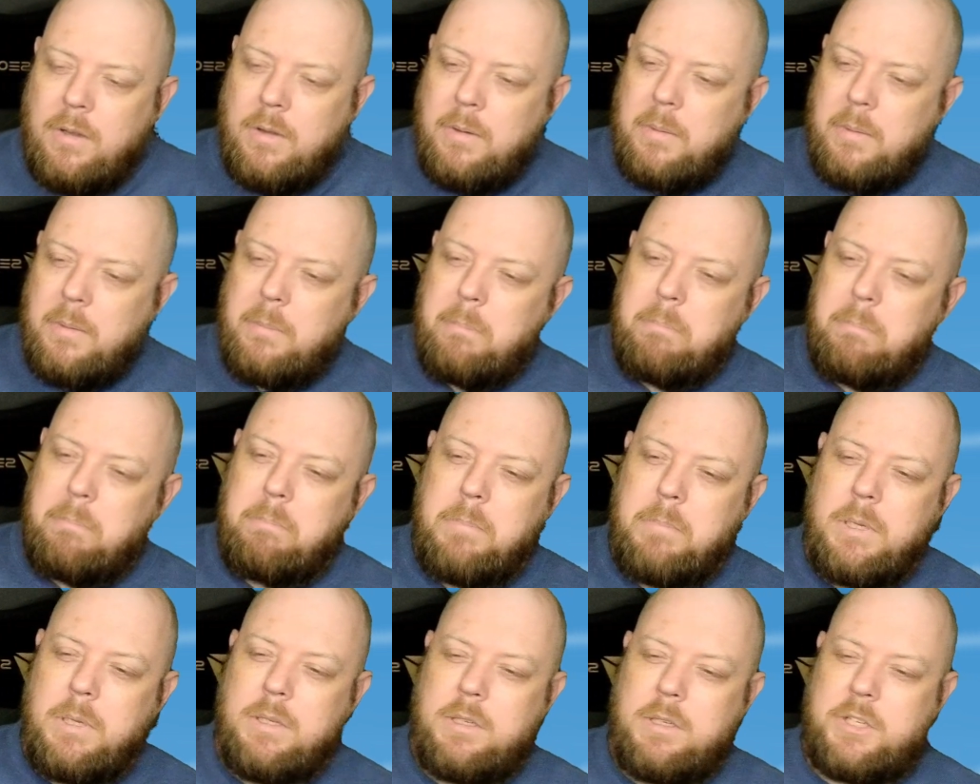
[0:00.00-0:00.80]

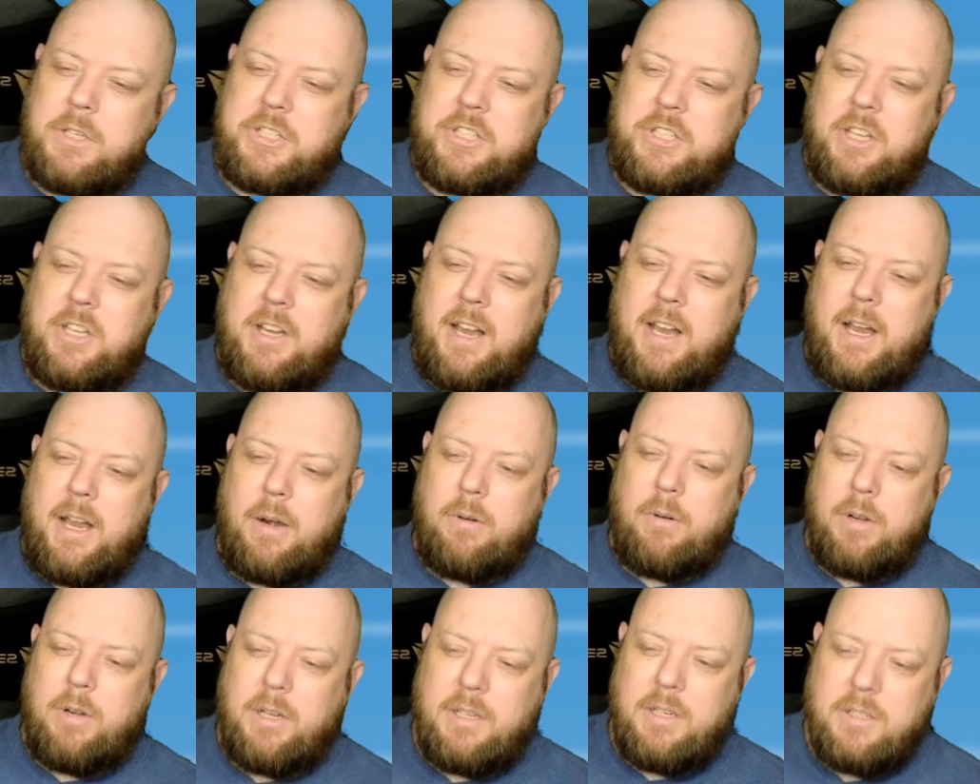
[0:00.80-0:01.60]

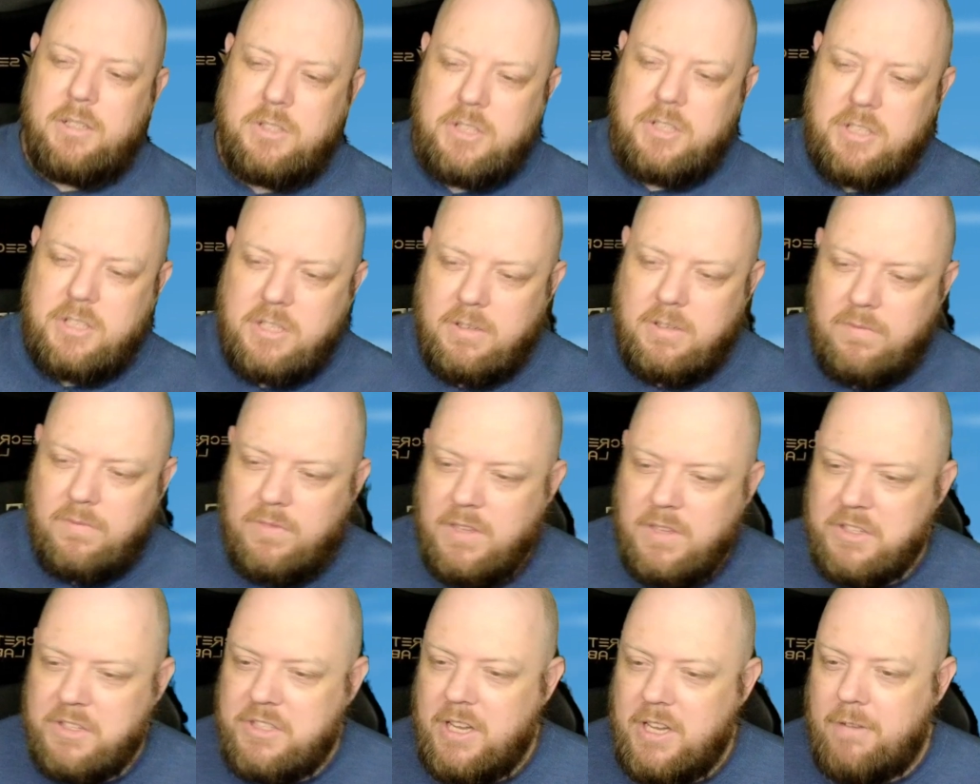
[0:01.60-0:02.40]
"Mercenaries,"
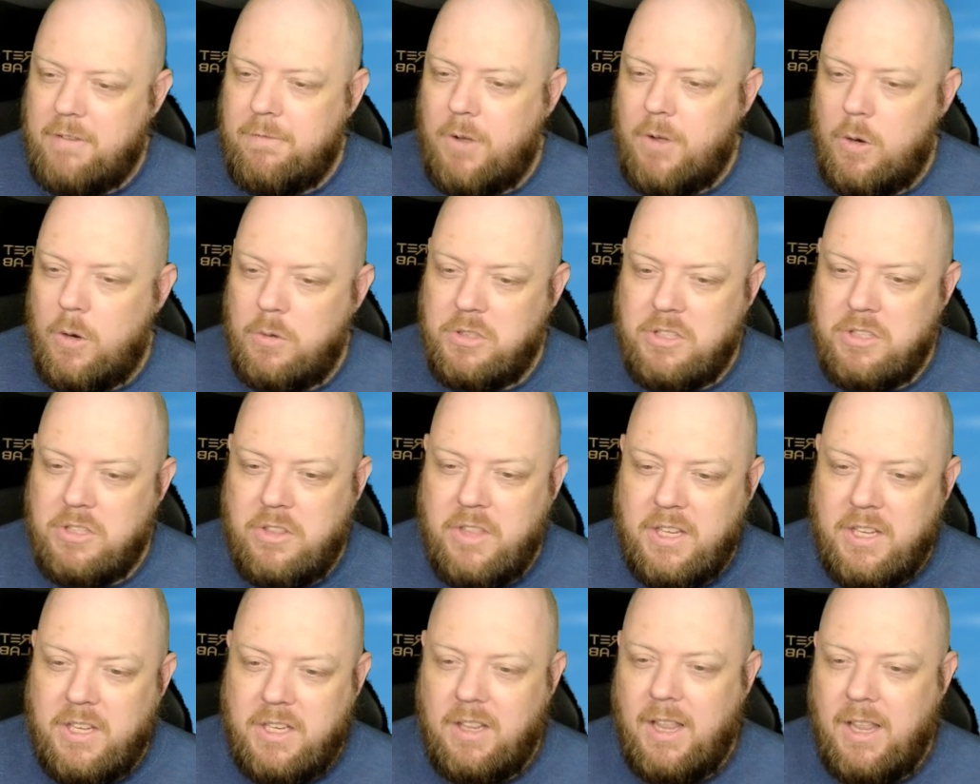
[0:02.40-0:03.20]
said Vost,
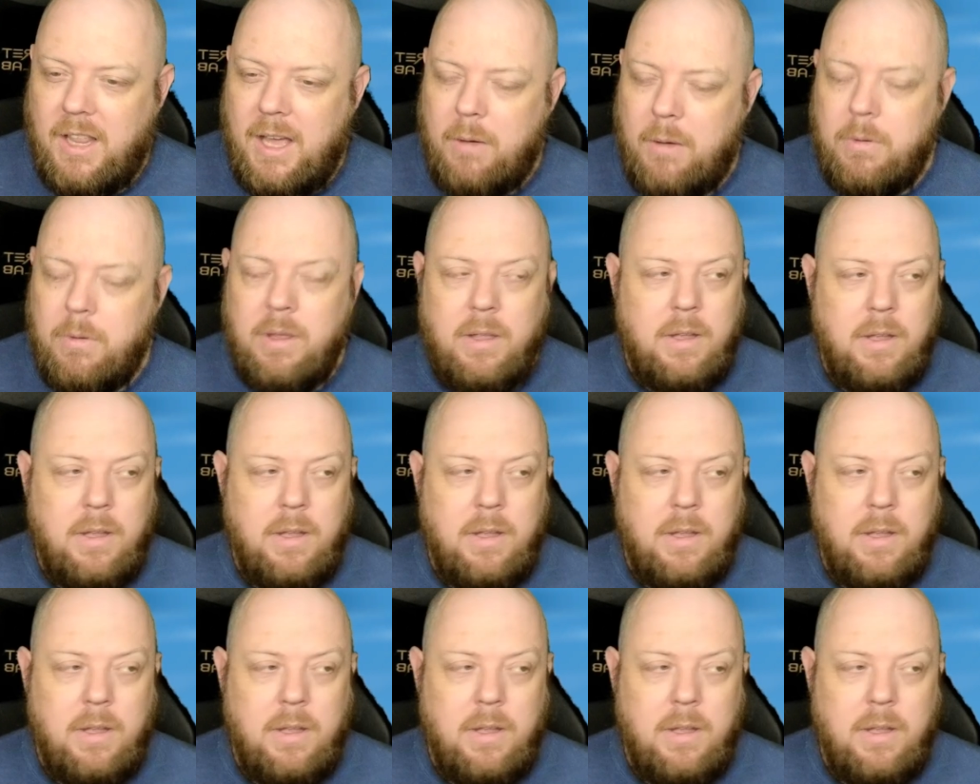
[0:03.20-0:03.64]
thinking aloud.